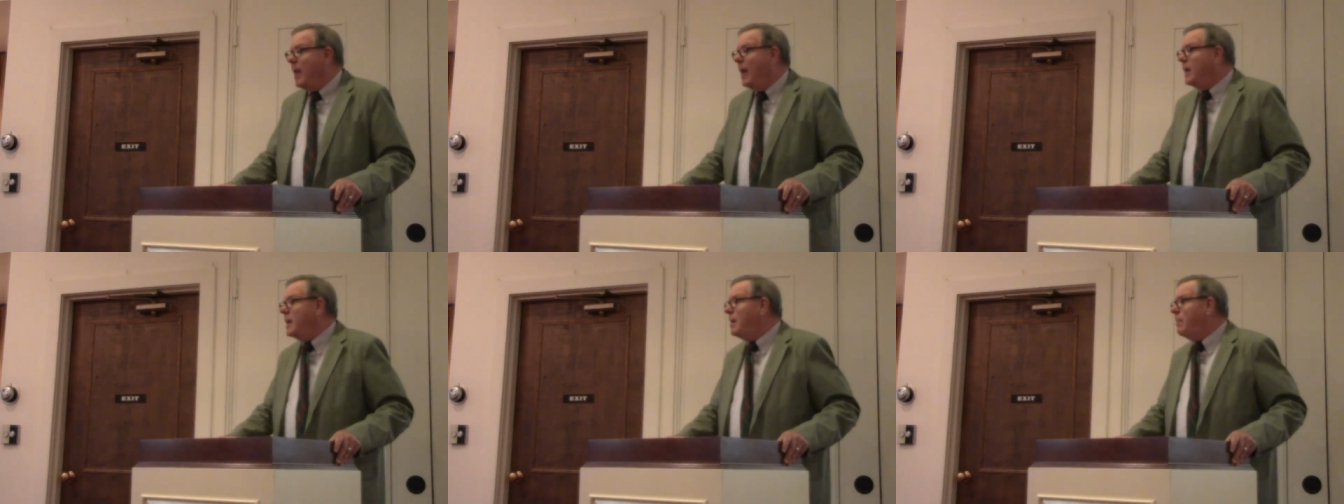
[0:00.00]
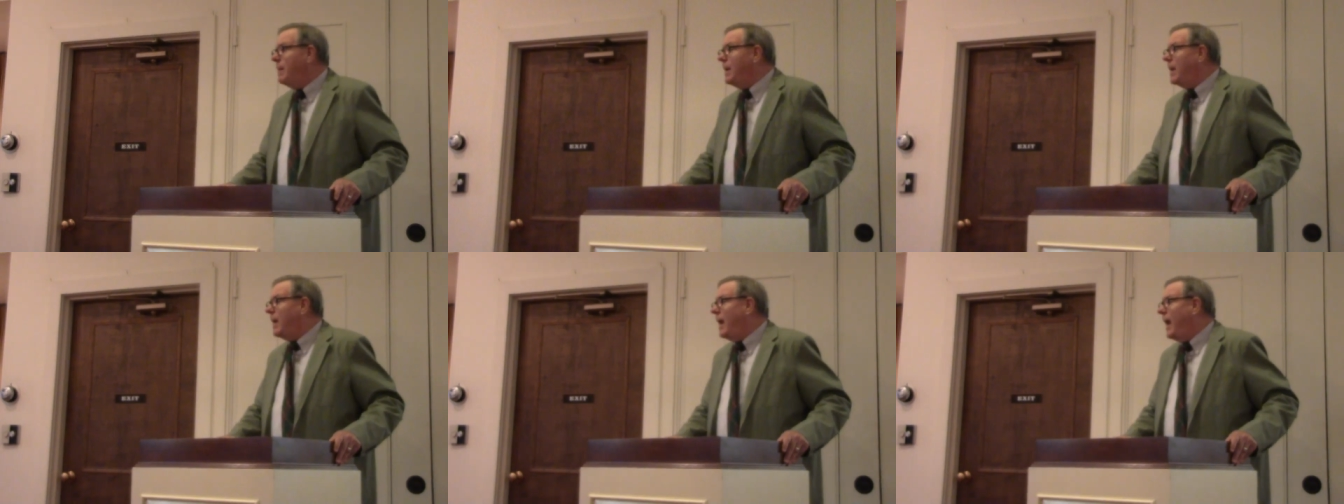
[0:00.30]
and
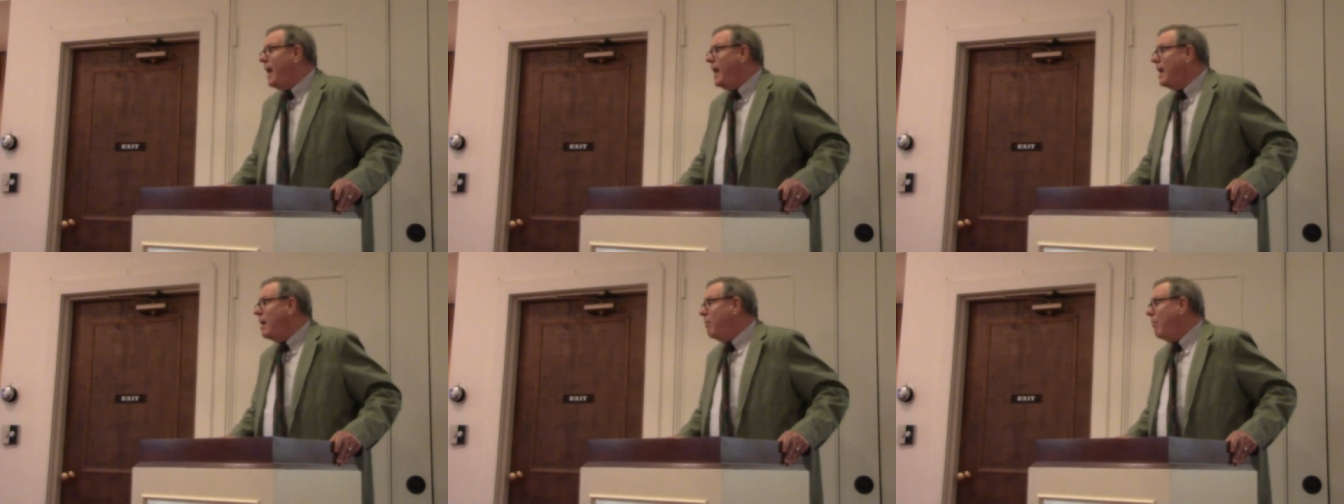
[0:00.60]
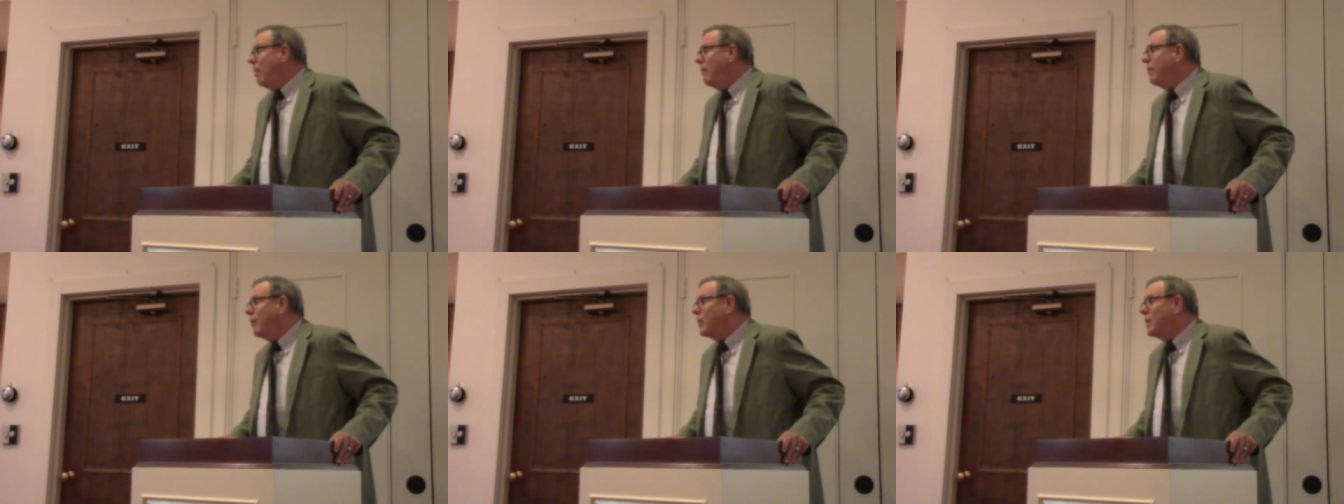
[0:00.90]
he
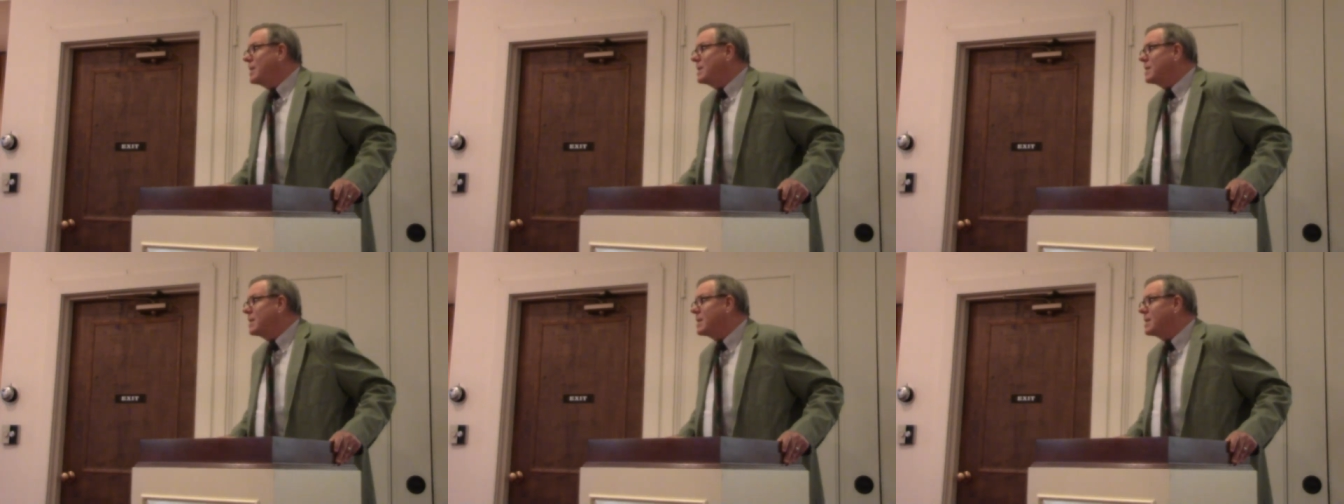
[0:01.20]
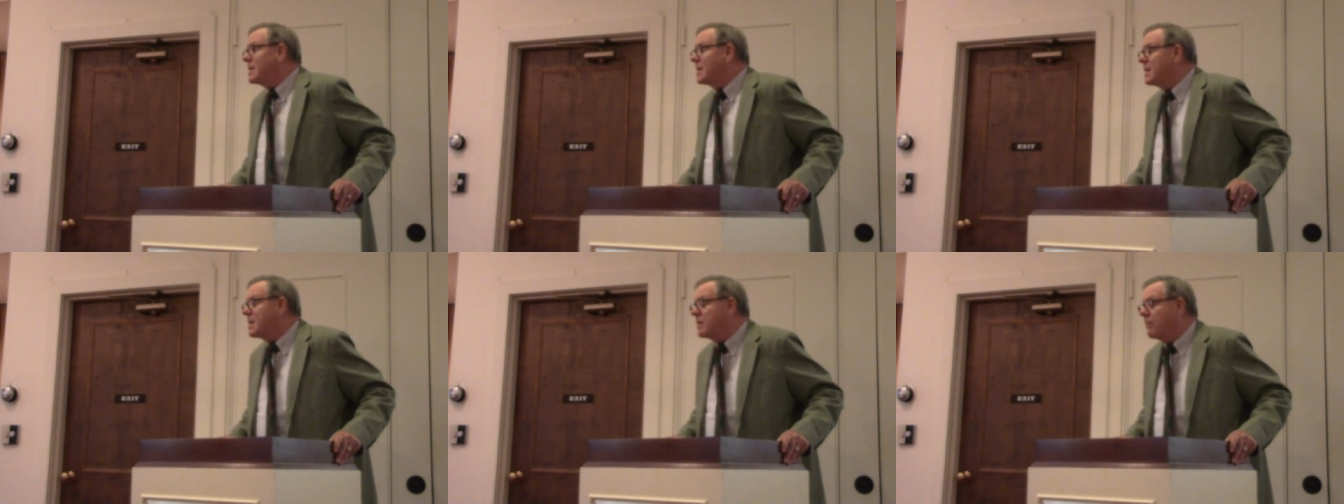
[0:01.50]
became a very
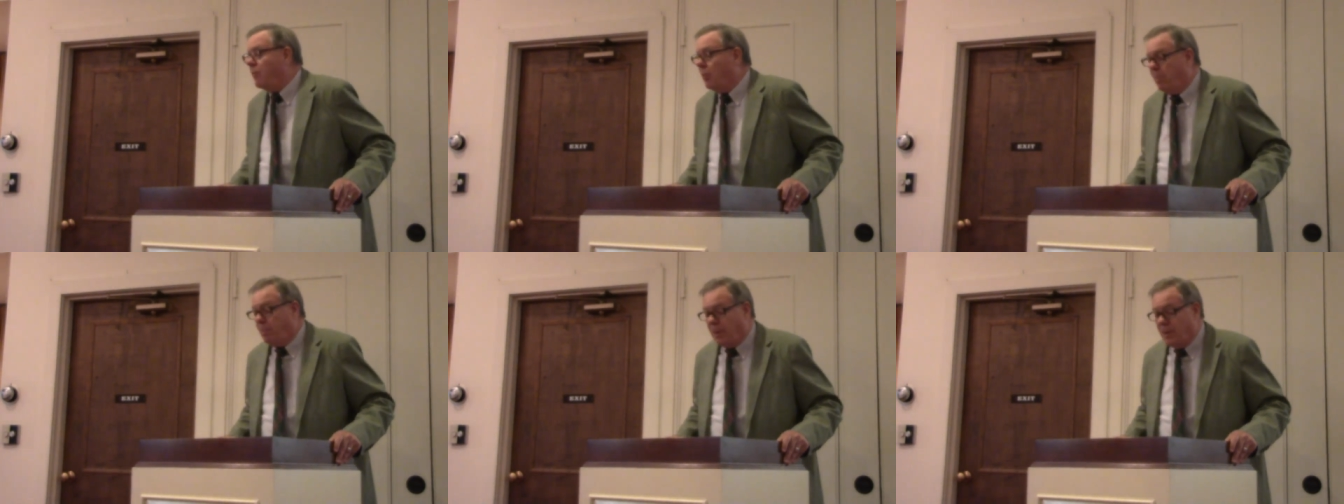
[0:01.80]
successful